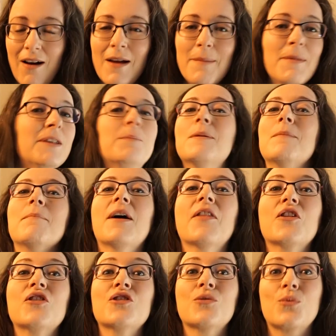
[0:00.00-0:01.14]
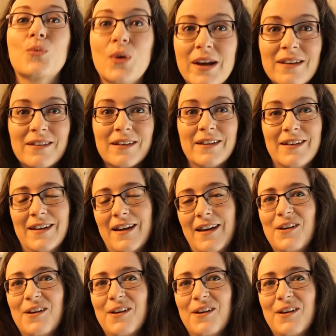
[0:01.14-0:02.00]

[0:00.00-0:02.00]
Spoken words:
I must be Mother Teresa.